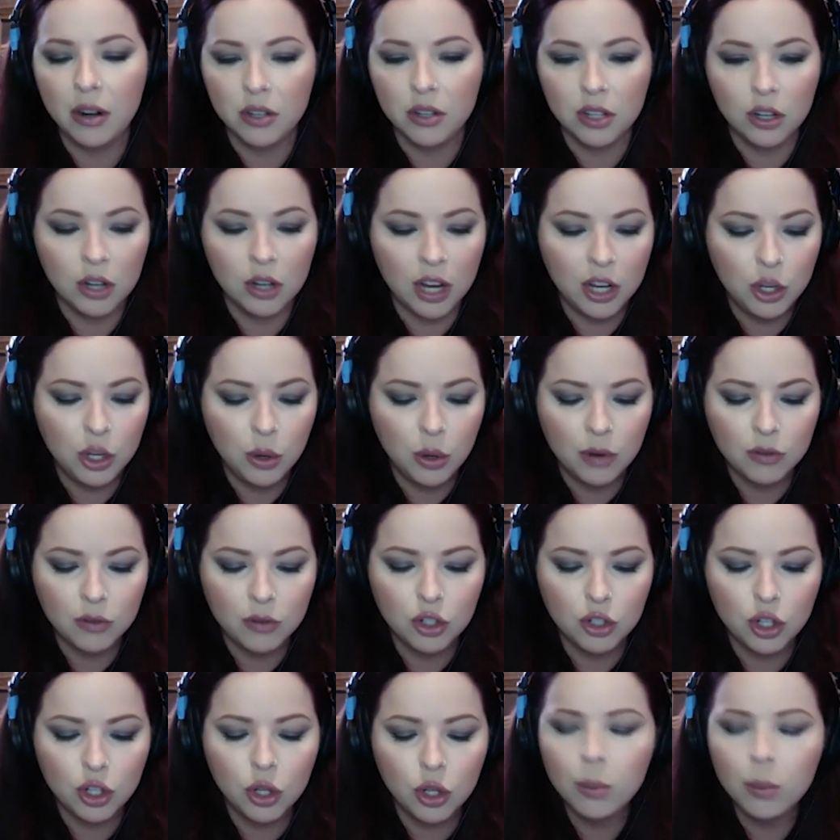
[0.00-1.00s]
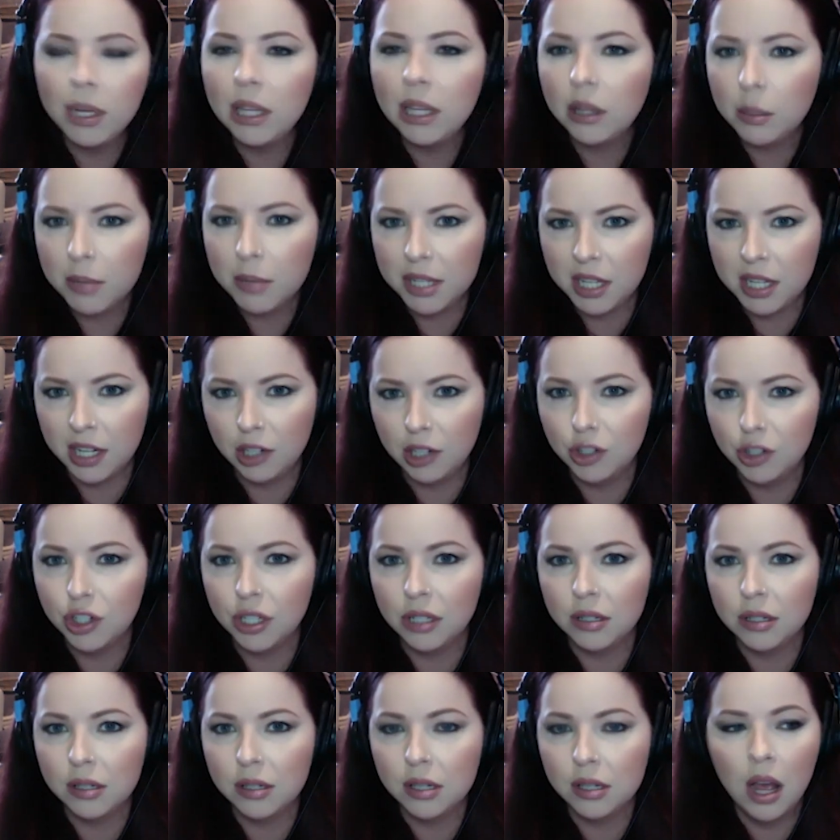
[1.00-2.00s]
There, you have too many
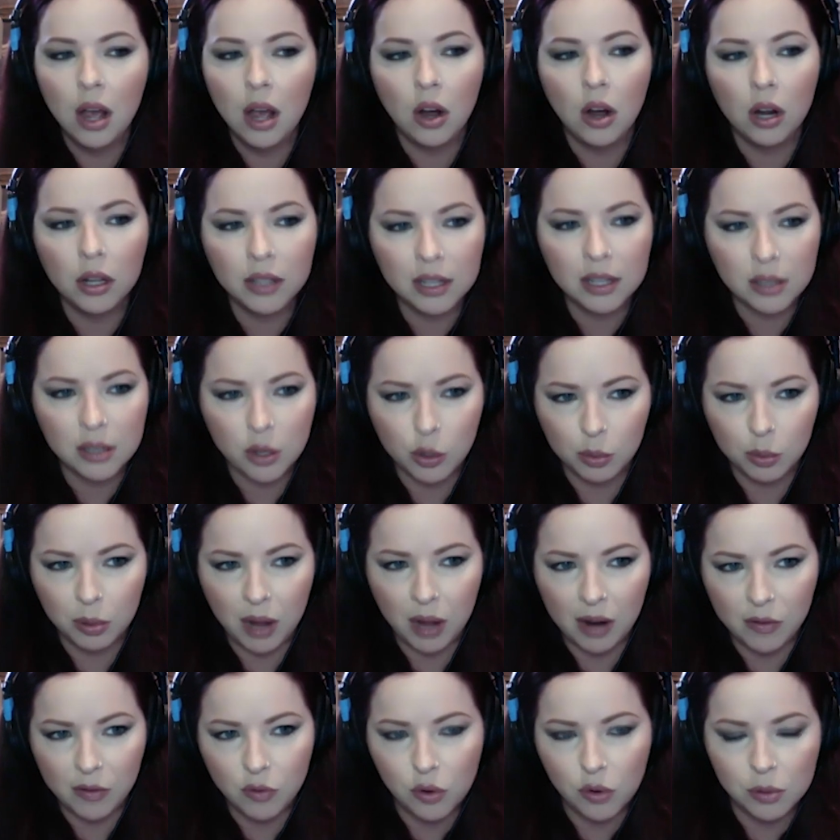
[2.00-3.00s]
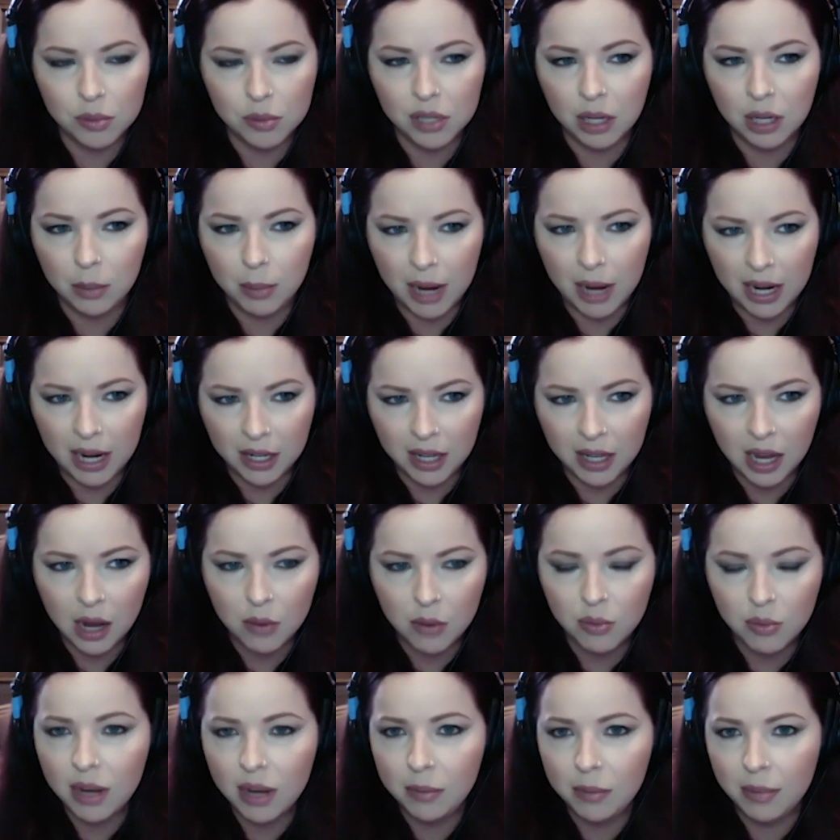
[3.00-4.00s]
limitations on these other platforms like
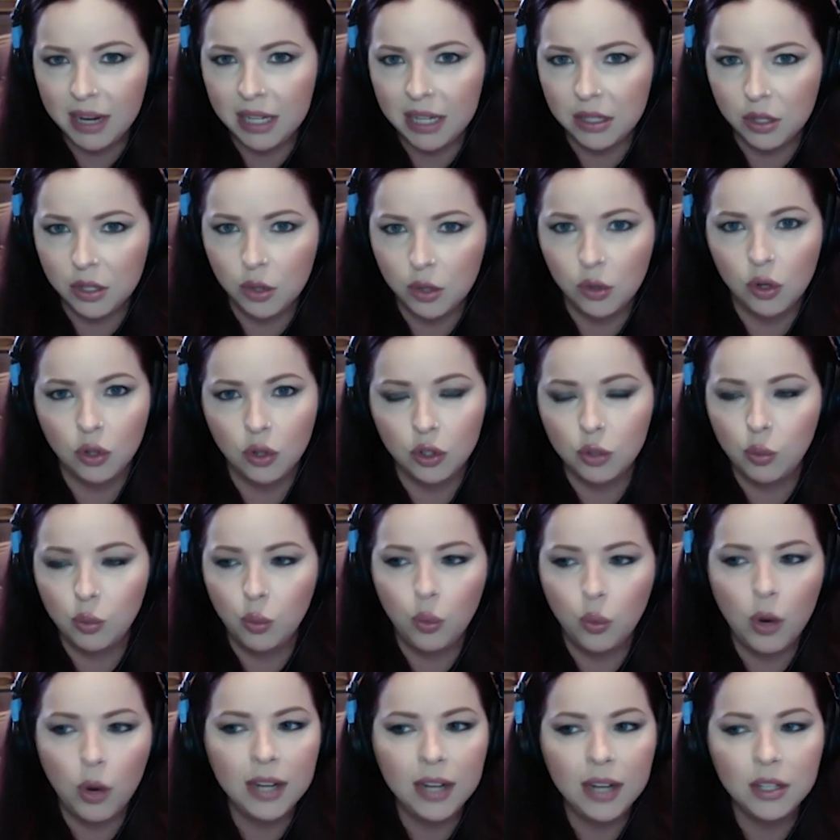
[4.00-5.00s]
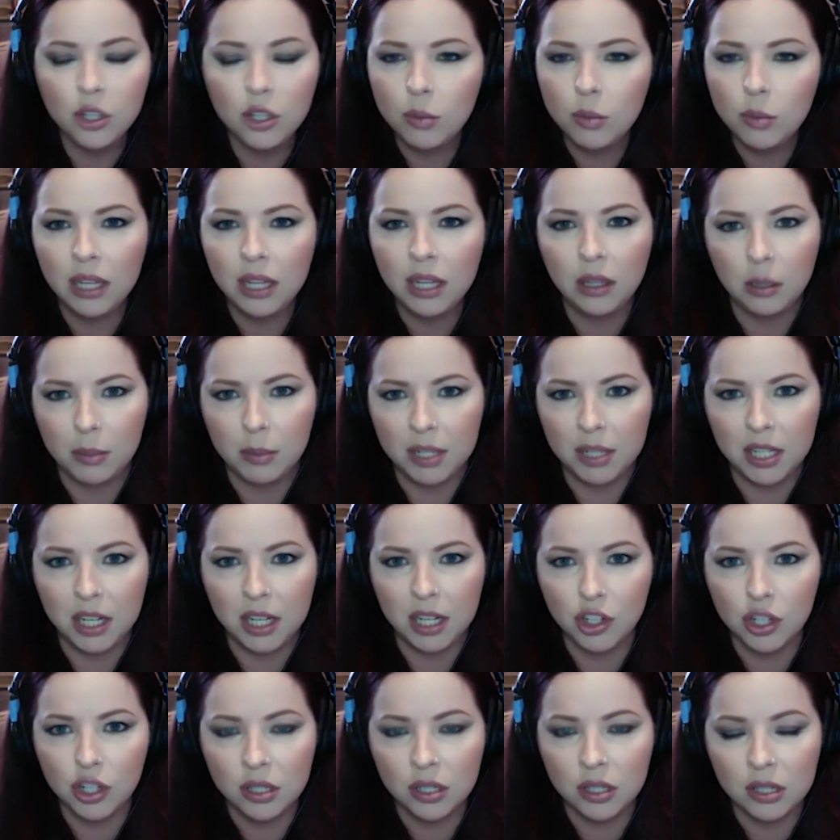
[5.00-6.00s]
Bandcamp and Bandzoogle, way too many
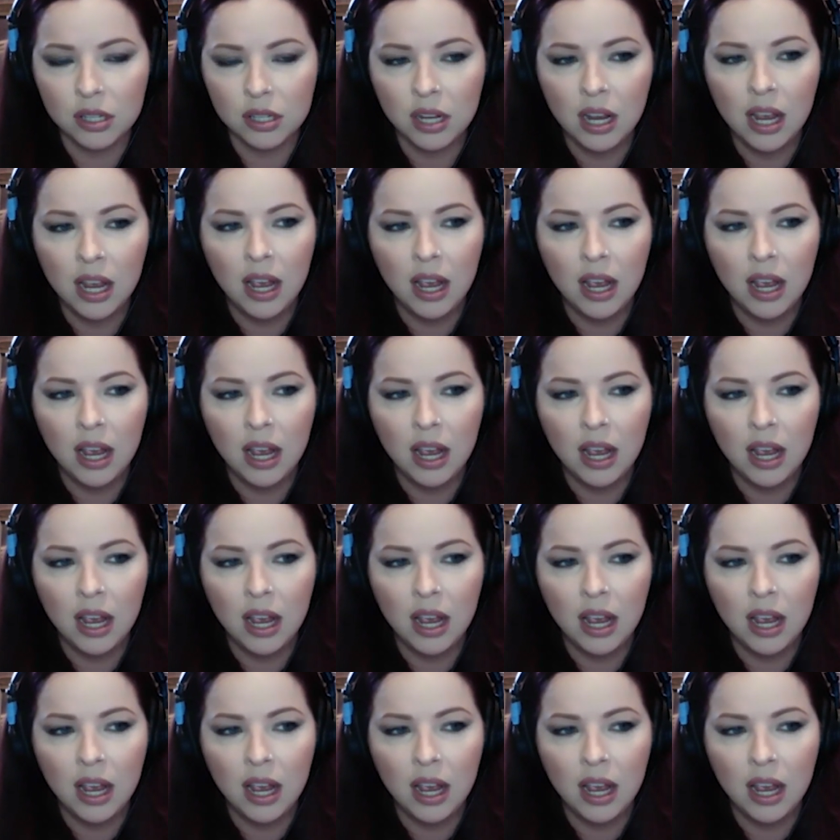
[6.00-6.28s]
limitations.